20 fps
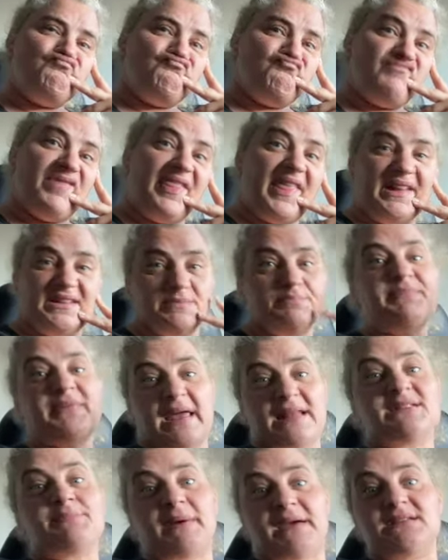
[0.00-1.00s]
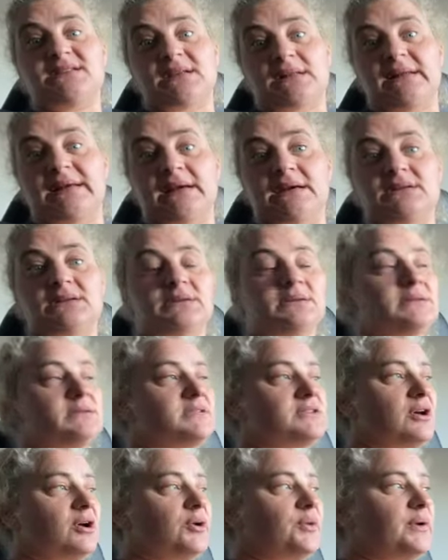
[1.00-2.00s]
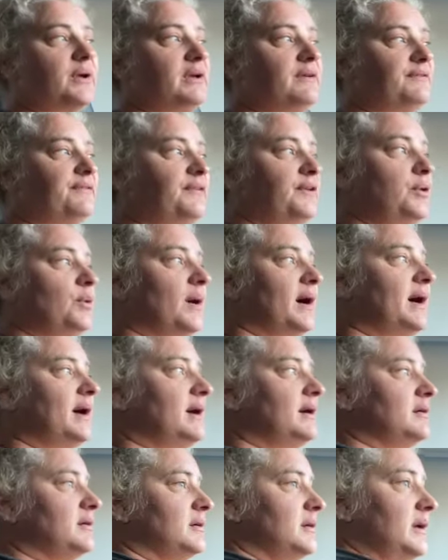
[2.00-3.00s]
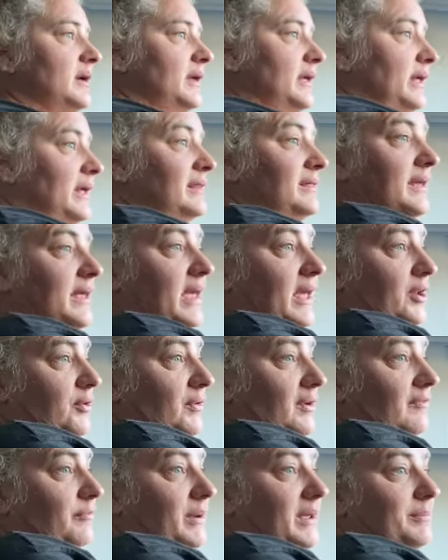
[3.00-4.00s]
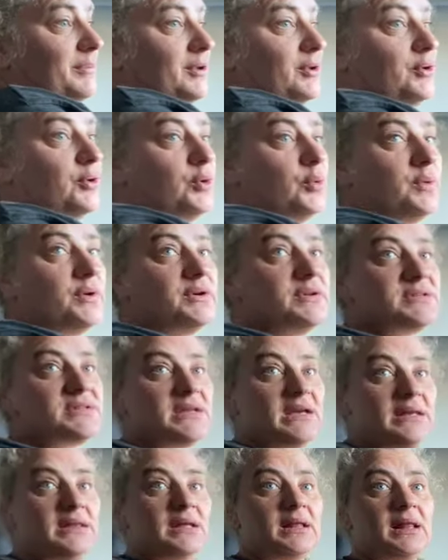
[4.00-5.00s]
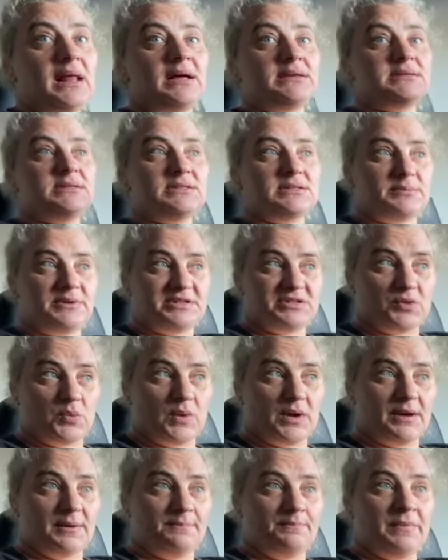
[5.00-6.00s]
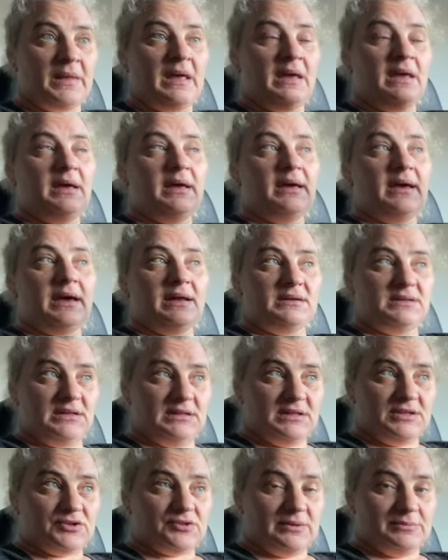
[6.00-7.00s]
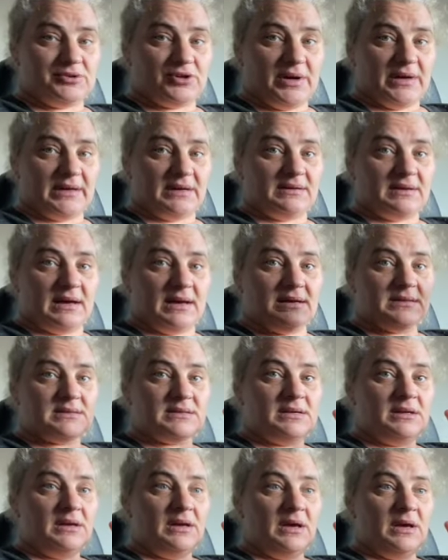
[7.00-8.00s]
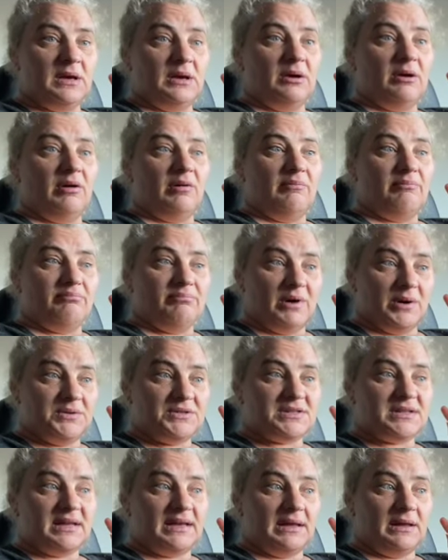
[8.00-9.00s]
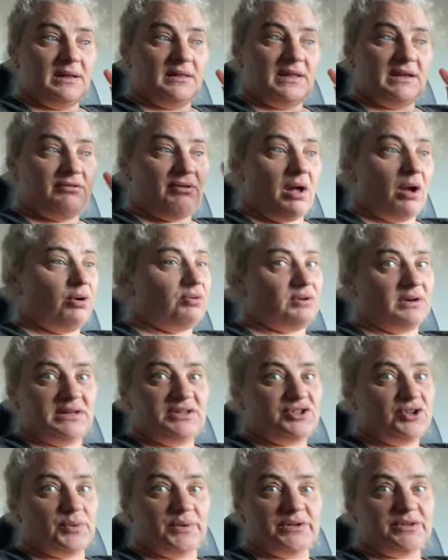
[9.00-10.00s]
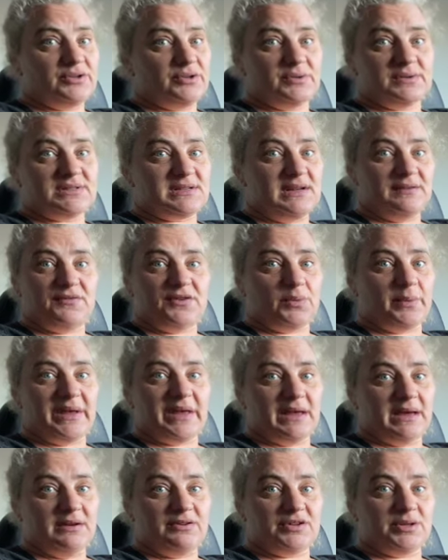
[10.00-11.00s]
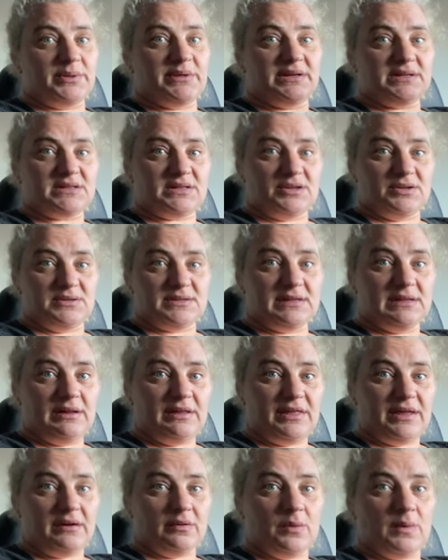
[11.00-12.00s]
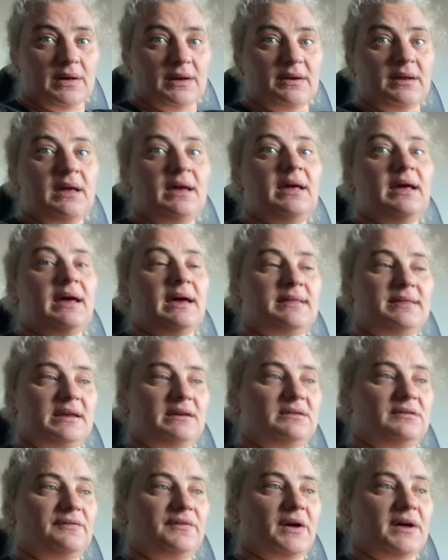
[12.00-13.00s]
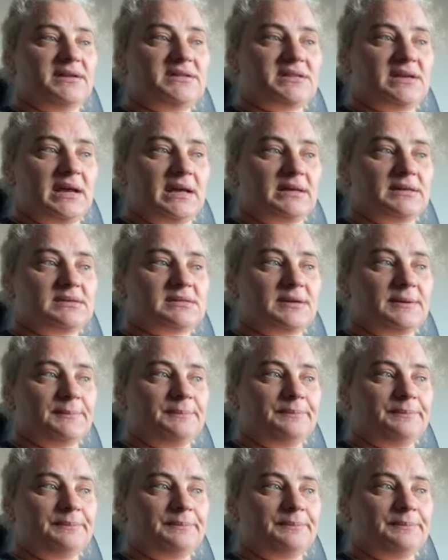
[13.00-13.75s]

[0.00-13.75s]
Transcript: That's basically it. So if you are in the category of people who was in the class in semester 1 and did the script writing task, mostly there are only 2 internals left that we can do, and it's the New Zealand Theatre one and then Devise next.